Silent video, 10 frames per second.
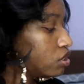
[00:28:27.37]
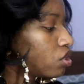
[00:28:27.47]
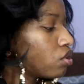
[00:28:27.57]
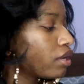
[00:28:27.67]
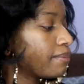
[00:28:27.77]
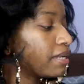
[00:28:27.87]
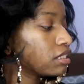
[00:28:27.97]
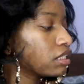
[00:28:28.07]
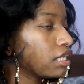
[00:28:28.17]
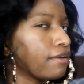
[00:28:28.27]
in total i
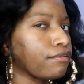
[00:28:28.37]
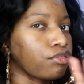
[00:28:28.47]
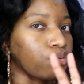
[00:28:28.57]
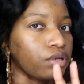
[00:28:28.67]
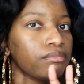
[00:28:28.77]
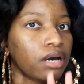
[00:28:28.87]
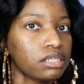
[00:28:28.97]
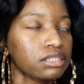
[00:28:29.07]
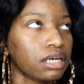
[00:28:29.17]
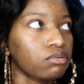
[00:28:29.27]
basically have three
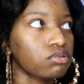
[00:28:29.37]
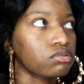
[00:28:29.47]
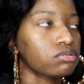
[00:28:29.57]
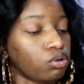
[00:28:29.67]
body towels